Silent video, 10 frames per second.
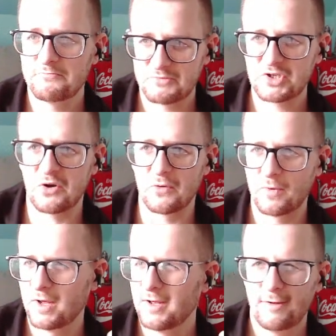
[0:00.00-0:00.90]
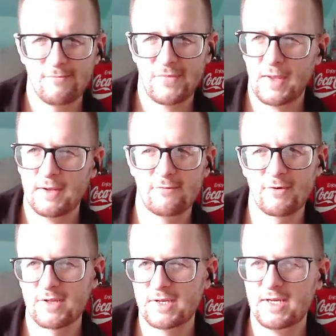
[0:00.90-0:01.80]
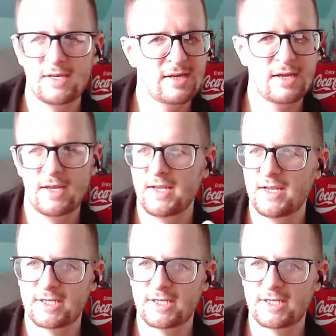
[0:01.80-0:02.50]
So it